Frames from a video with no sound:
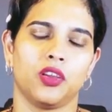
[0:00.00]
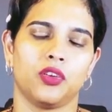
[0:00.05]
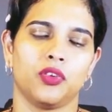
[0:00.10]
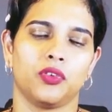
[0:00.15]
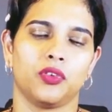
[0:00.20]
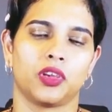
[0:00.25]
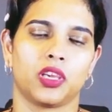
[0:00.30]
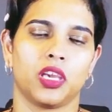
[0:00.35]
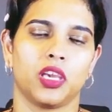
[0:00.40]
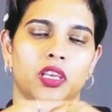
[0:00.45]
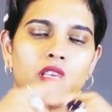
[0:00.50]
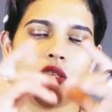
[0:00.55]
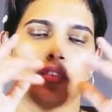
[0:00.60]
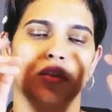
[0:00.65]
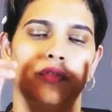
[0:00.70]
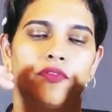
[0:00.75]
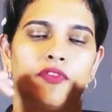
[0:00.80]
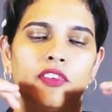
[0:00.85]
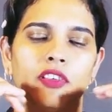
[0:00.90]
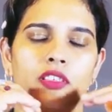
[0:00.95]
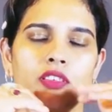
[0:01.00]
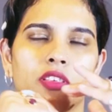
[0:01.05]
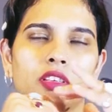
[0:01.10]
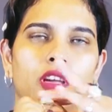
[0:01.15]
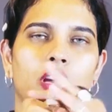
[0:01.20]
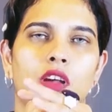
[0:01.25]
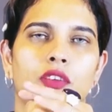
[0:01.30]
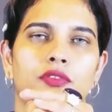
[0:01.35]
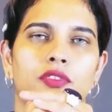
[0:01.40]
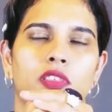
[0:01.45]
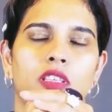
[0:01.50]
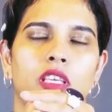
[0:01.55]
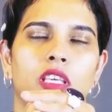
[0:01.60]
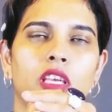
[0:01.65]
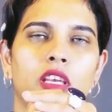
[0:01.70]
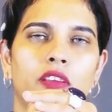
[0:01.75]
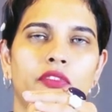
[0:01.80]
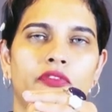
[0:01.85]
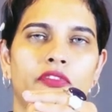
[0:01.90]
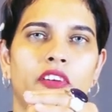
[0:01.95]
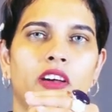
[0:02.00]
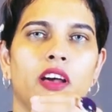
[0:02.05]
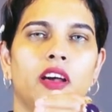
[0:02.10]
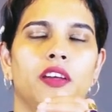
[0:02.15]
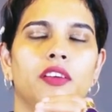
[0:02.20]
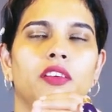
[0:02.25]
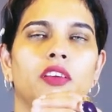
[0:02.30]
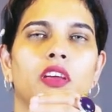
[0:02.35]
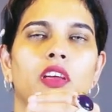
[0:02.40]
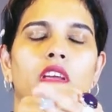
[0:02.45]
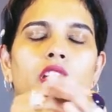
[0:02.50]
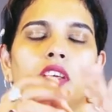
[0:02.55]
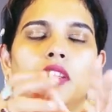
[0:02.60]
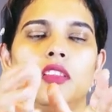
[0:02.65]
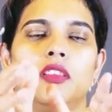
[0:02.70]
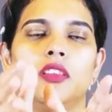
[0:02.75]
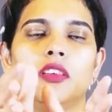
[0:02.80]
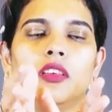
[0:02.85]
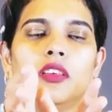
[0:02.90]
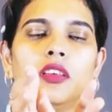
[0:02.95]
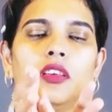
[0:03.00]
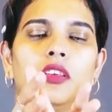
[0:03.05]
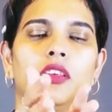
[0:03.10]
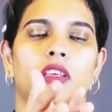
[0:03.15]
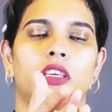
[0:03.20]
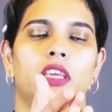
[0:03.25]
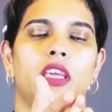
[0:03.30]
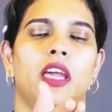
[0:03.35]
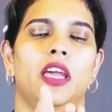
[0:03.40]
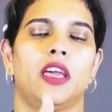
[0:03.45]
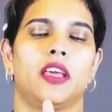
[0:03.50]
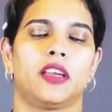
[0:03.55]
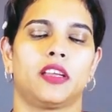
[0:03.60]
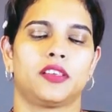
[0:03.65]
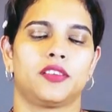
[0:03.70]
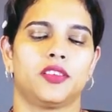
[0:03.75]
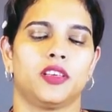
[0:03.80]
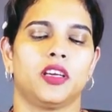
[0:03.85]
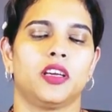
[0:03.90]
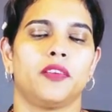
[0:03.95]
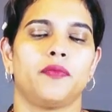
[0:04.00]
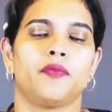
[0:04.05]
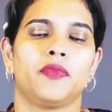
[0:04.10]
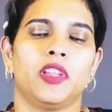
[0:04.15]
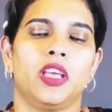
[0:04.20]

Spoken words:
Okay, the first house signify the character